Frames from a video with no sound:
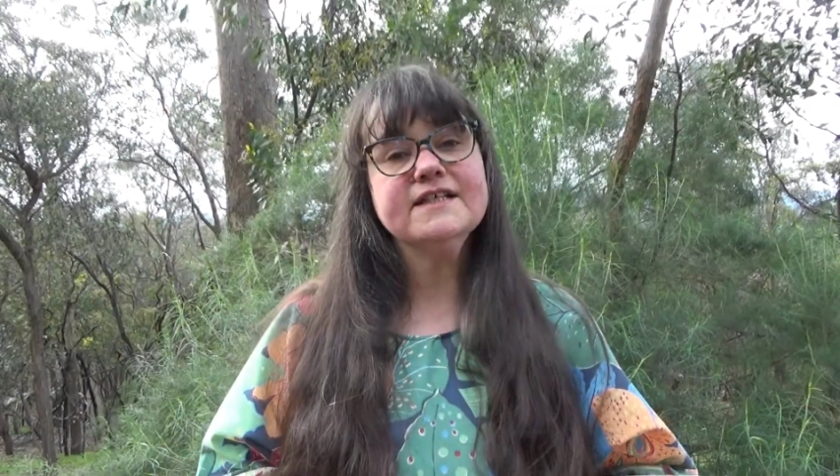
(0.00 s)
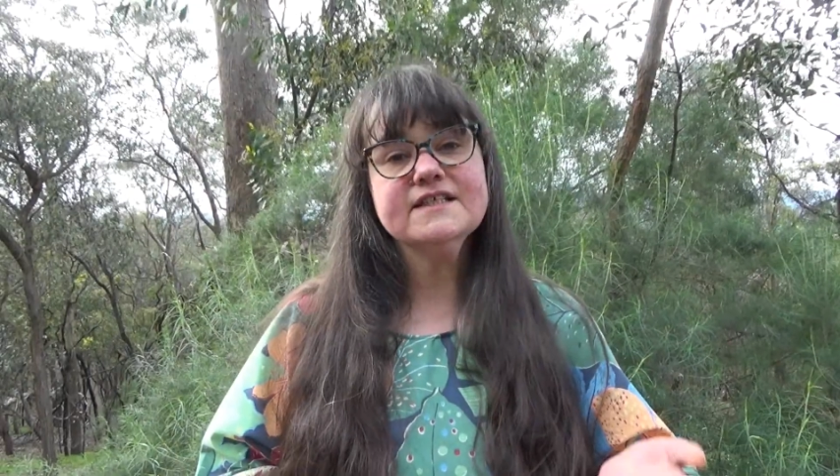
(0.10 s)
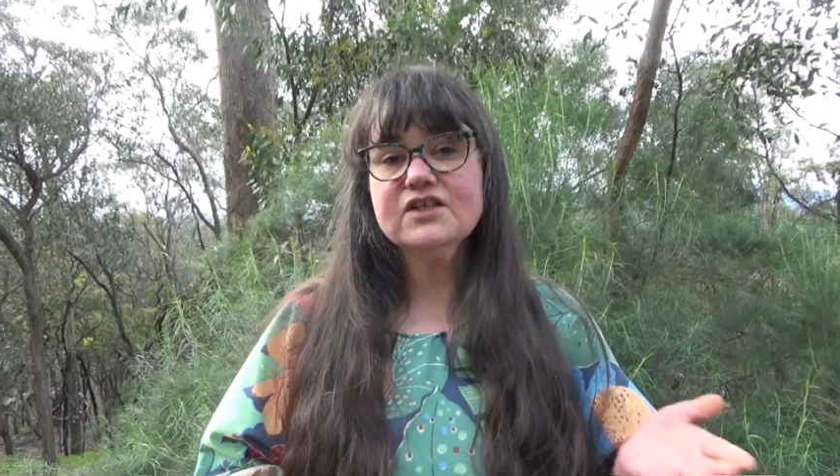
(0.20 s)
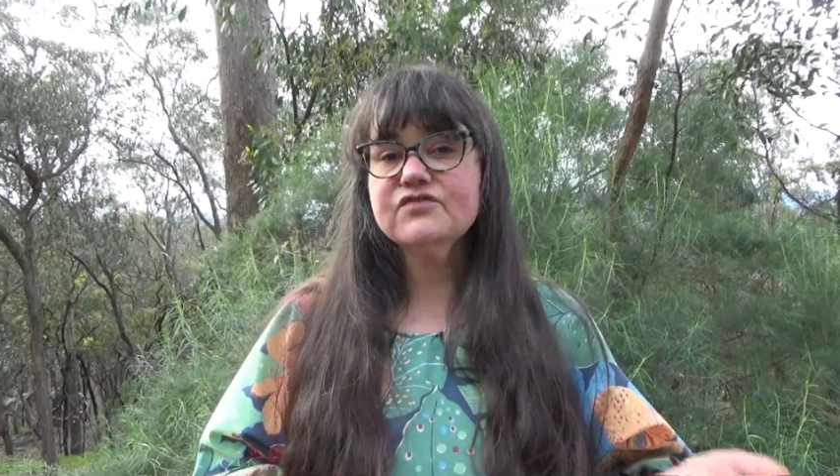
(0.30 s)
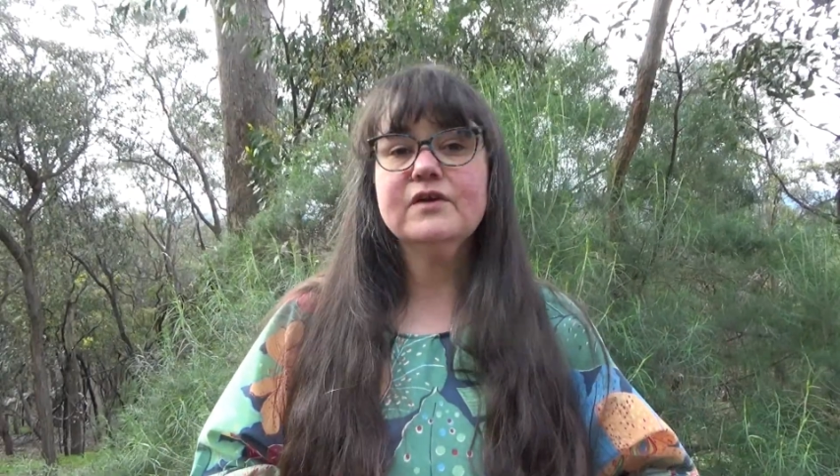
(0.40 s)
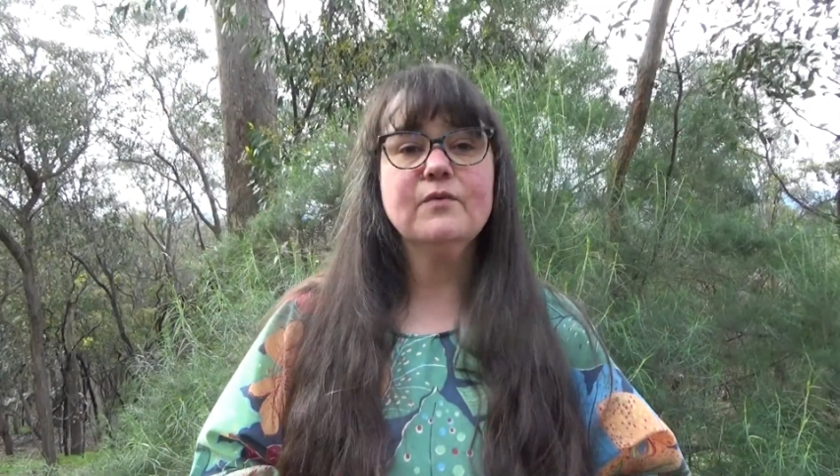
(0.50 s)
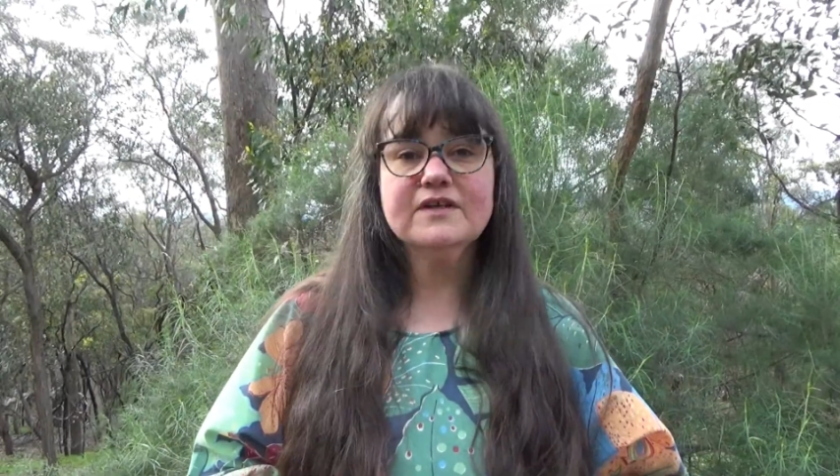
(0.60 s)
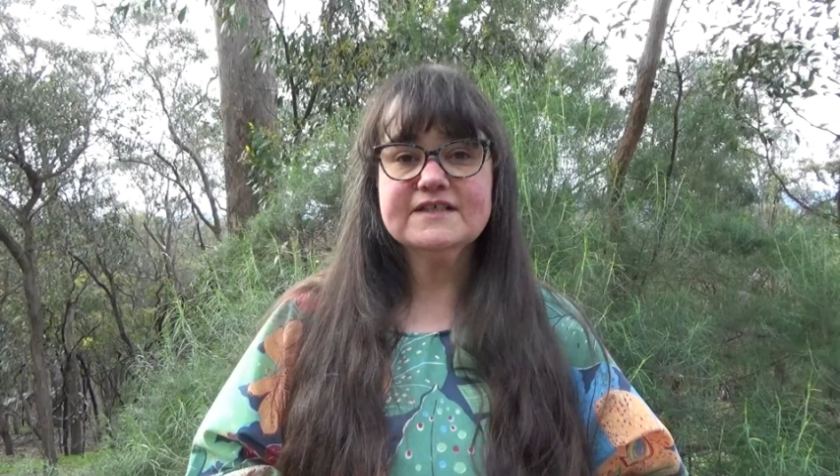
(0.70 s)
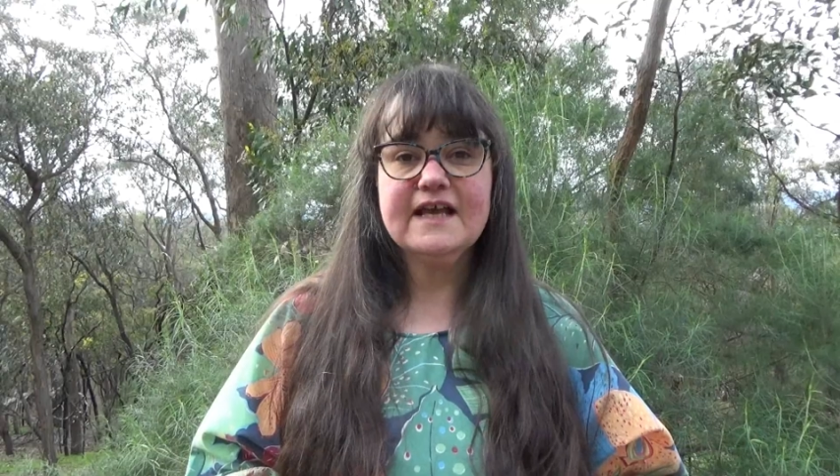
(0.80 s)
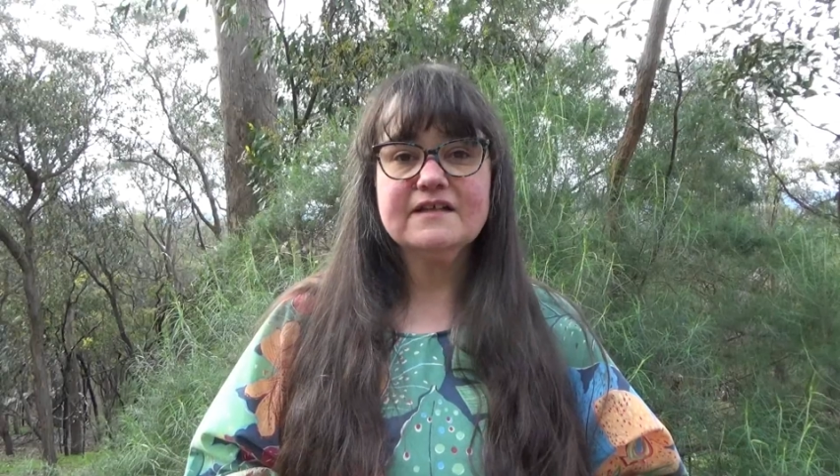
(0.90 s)
is literally
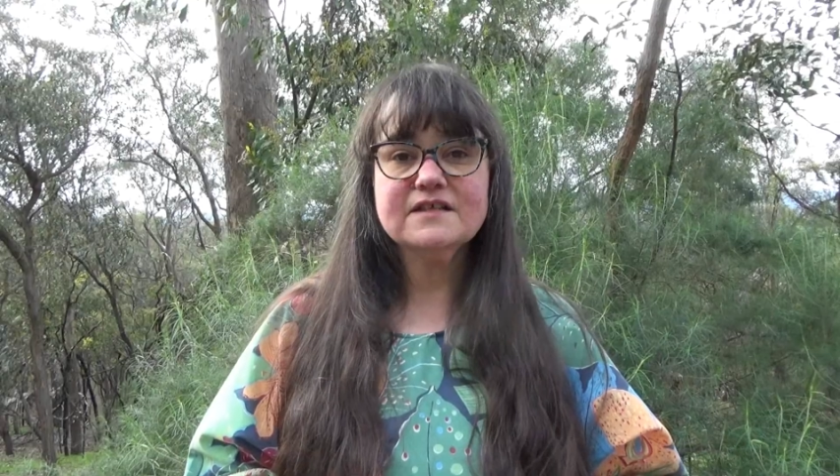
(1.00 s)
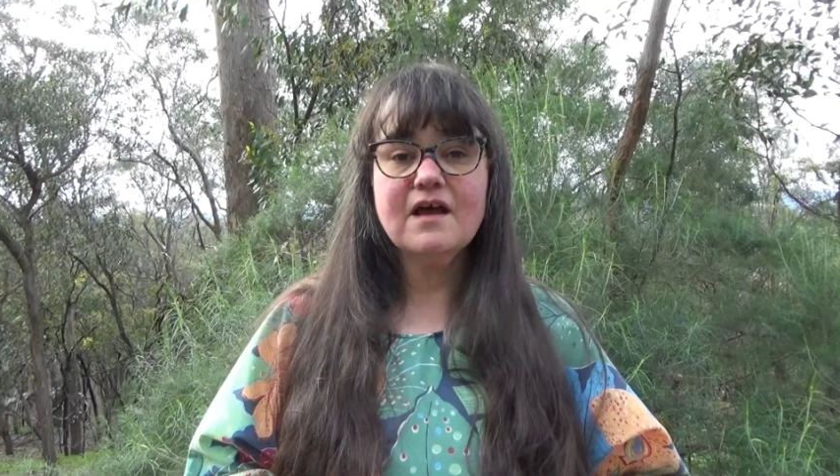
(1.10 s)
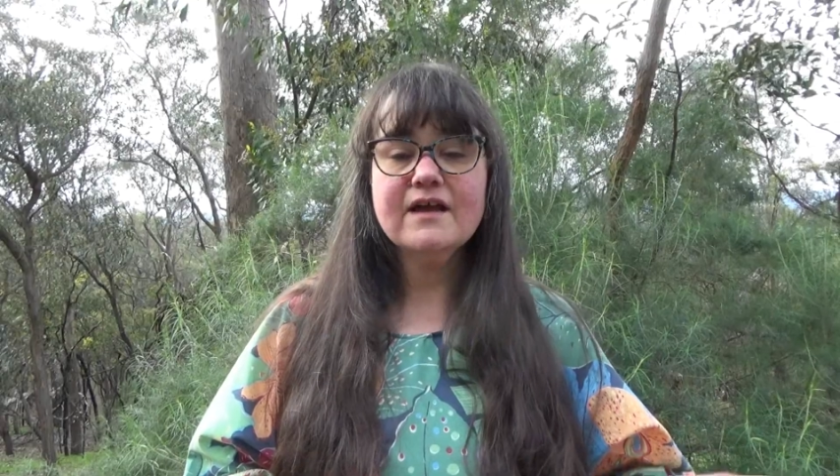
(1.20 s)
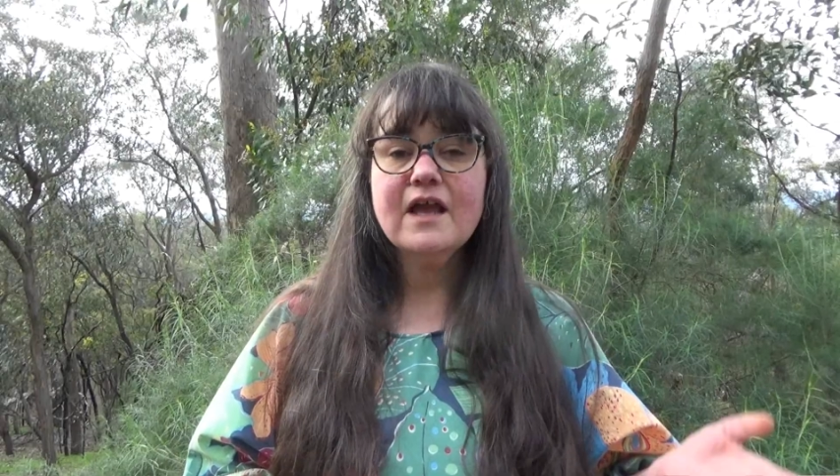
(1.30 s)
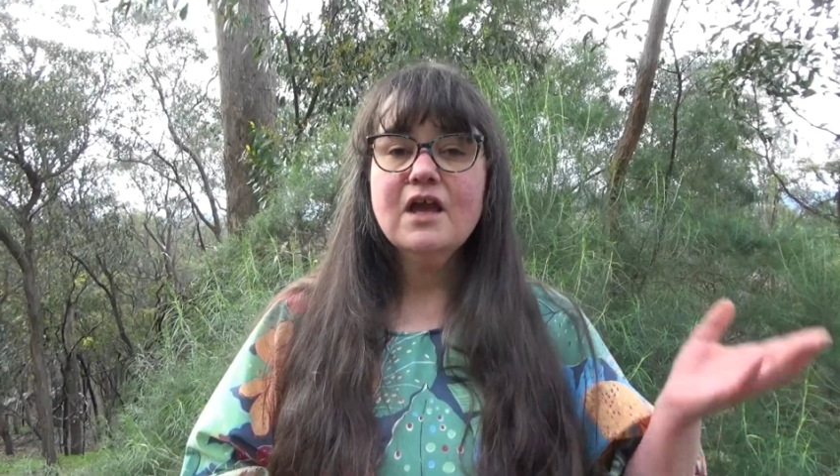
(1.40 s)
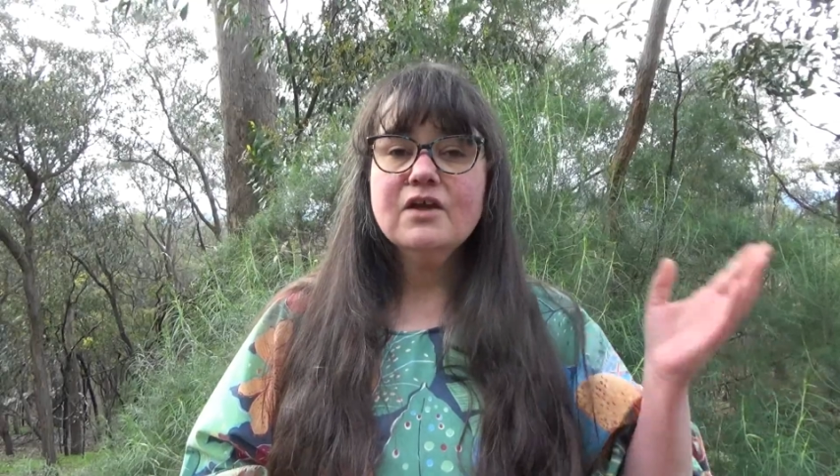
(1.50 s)
what it sounds like.